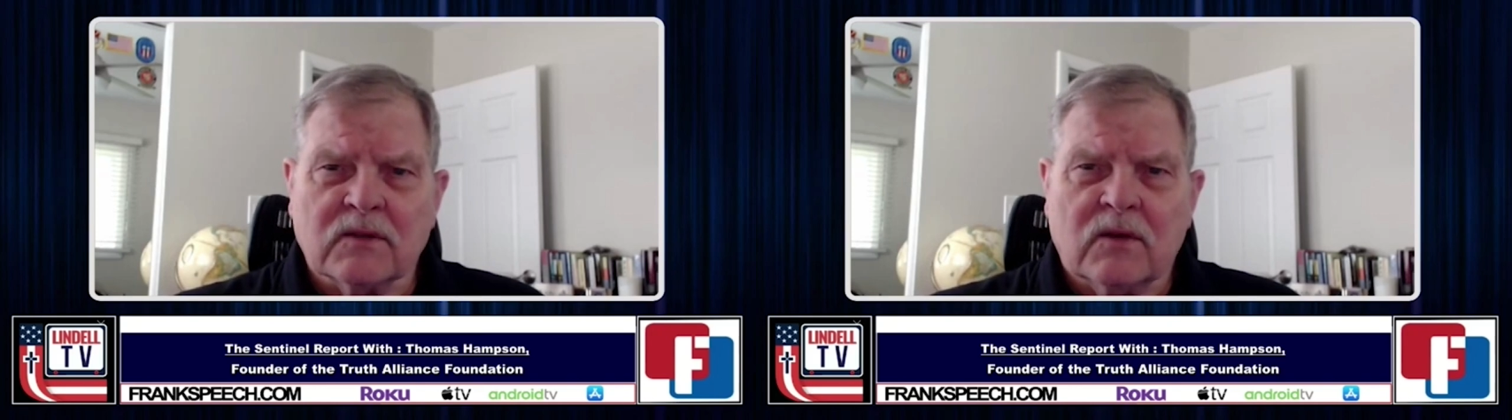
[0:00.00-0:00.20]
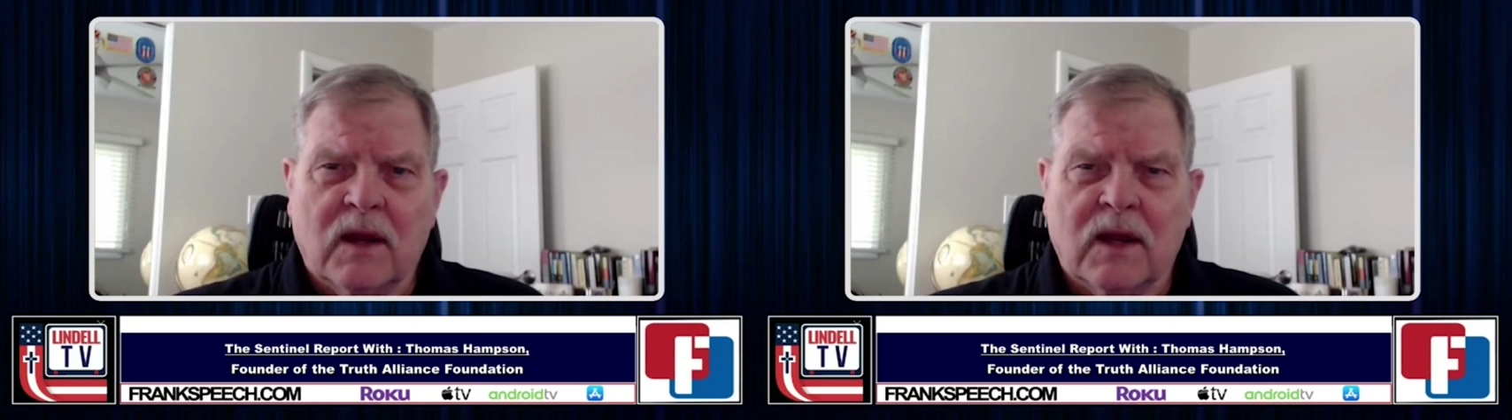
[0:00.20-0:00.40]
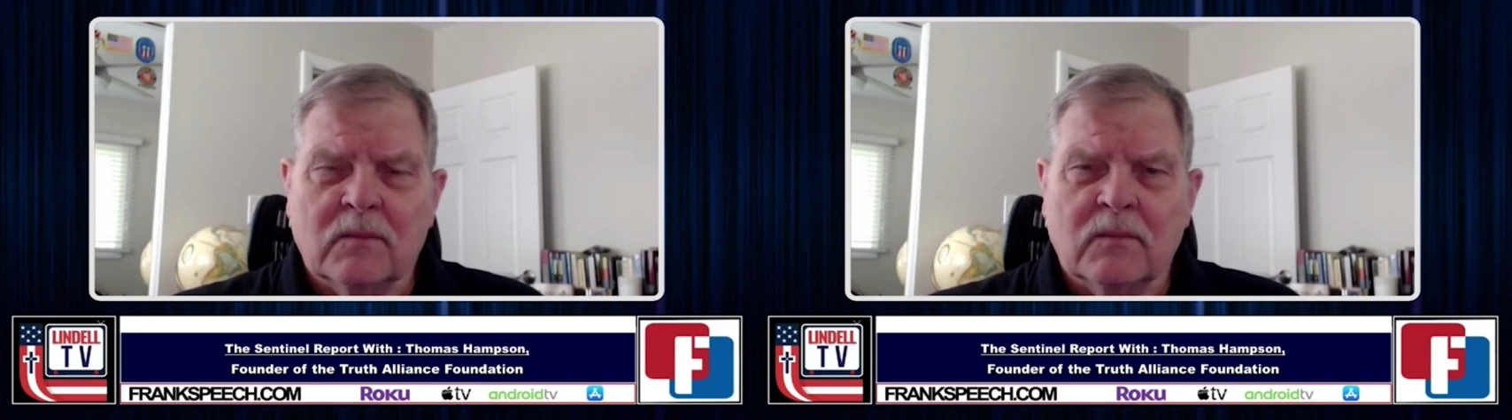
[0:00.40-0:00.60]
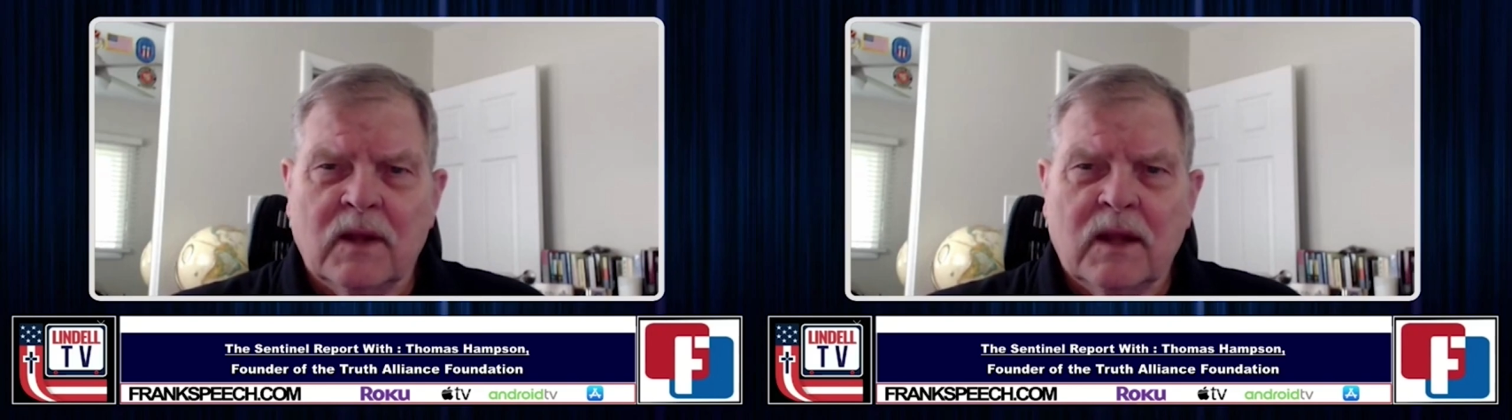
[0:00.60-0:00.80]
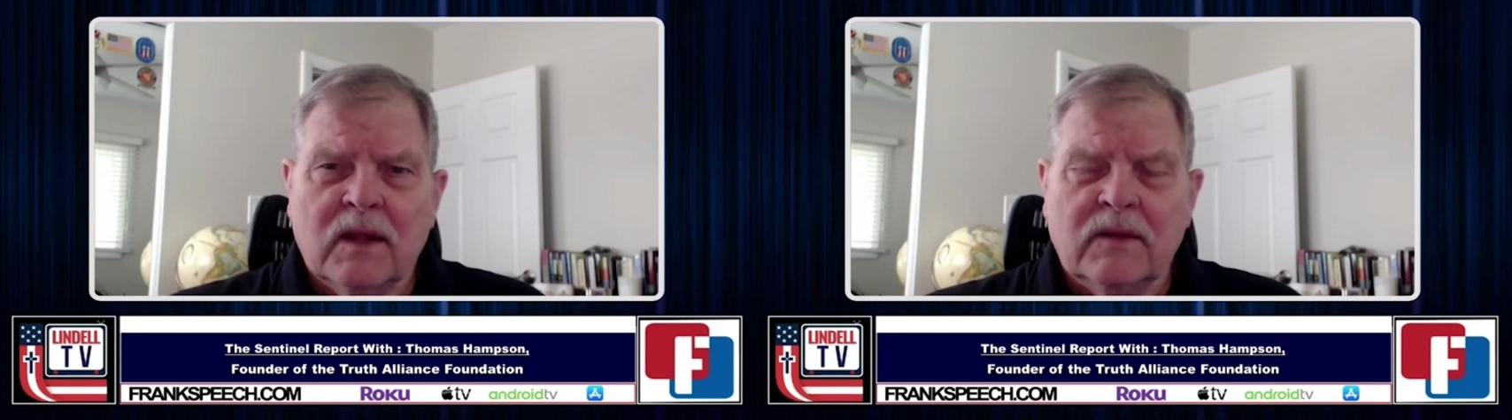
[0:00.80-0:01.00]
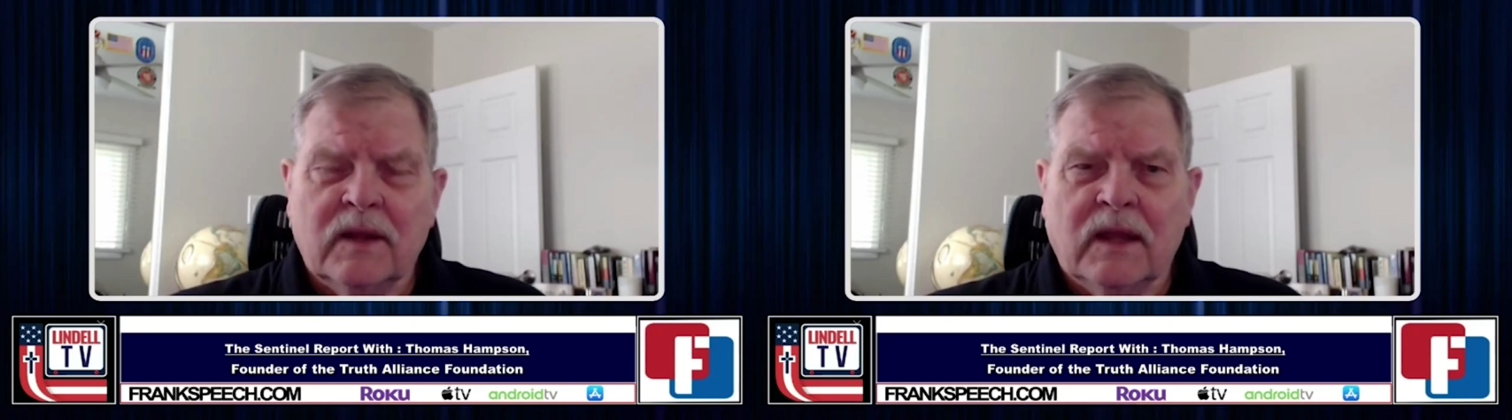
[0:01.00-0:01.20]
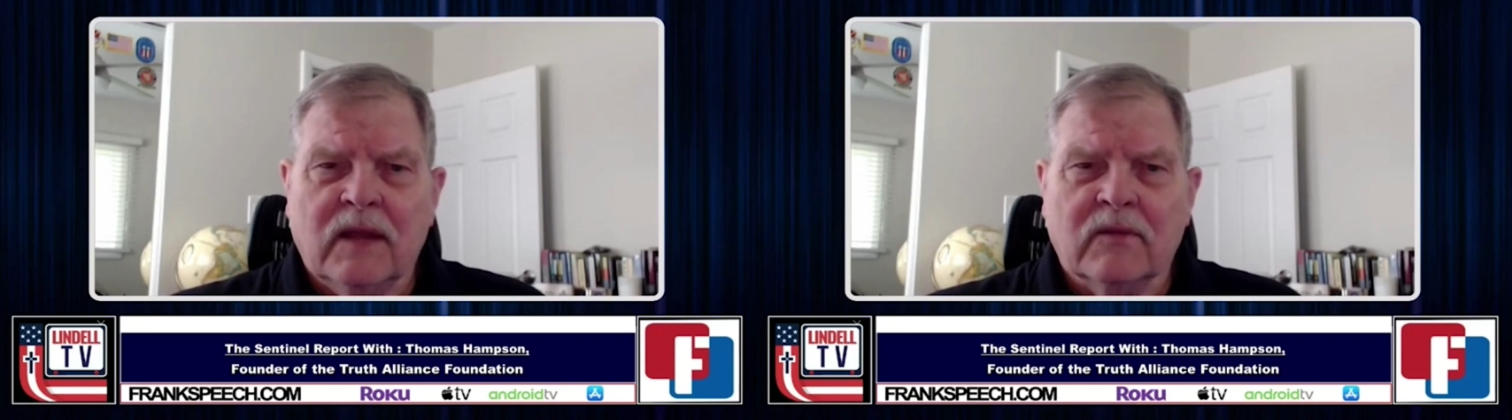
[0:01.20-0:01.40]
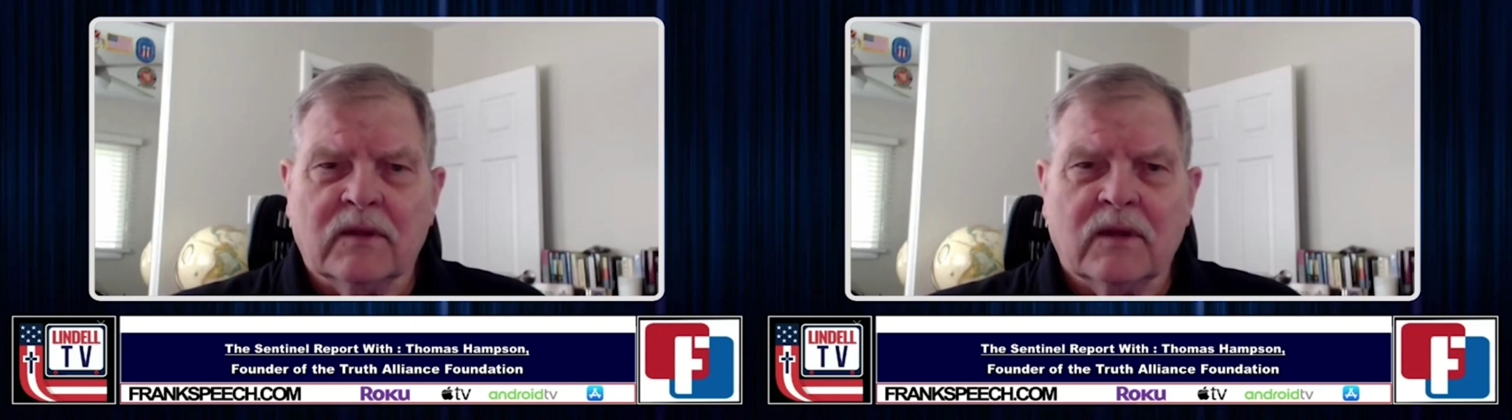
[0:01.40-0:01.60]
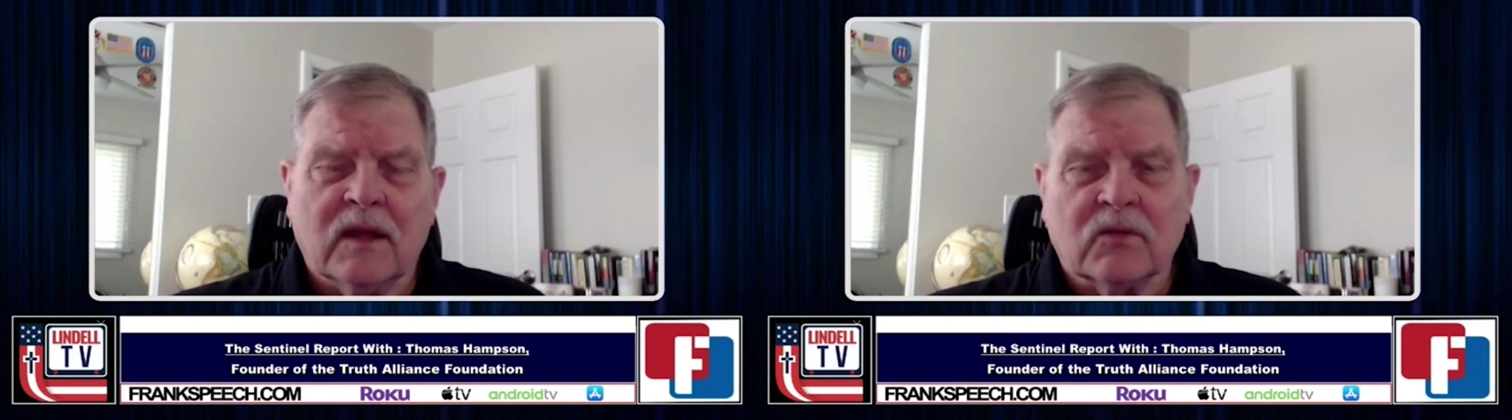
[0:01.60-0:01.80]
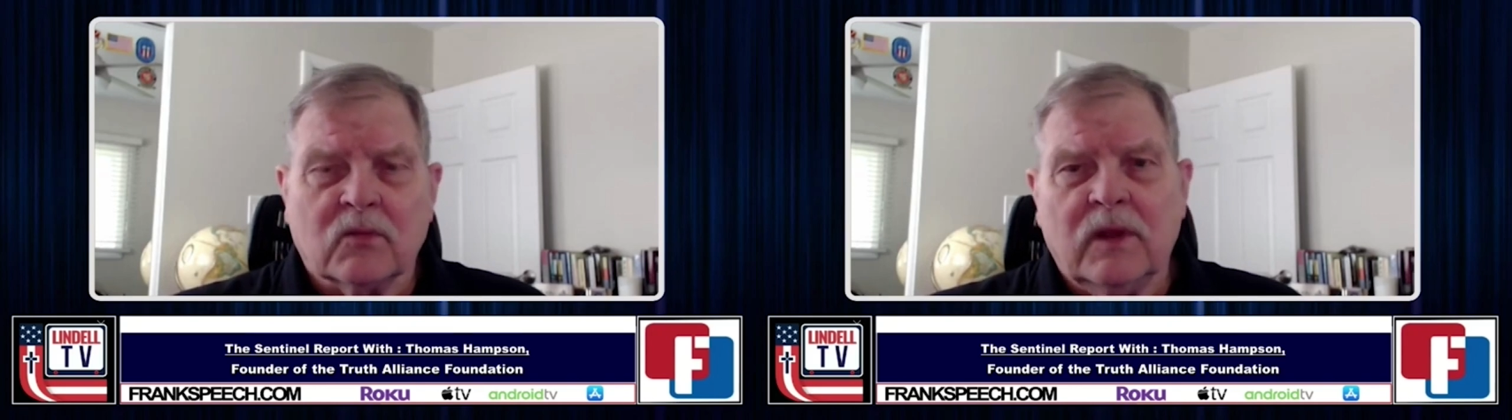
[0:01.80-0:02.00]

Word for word: crime, they gave it to us.